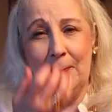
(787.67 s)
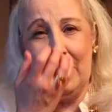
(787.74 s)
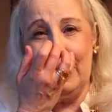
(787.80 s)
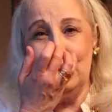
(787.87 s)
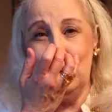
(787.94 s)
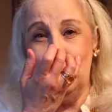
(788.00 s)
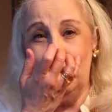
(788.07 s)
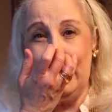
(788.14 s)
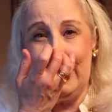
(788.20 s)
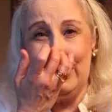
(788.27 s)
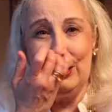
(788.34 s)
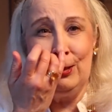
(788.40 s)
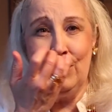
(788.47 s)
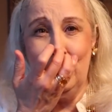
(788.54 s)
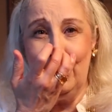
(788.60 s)
as you
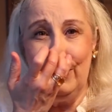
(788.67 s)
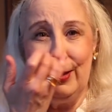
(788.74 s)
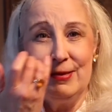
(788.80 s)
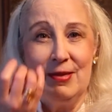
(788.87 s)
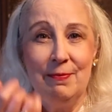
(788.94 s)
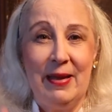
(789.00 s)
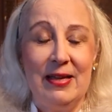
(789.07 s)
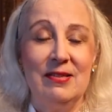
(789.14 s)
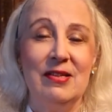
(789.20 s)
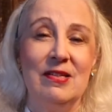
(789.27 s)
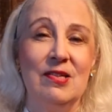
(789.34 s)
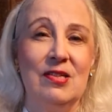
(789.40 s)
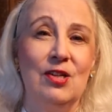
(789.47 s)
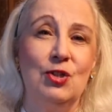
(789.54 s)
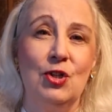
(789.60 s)
make the
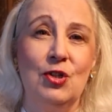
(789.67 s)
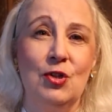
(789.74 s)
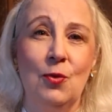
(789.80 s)
decision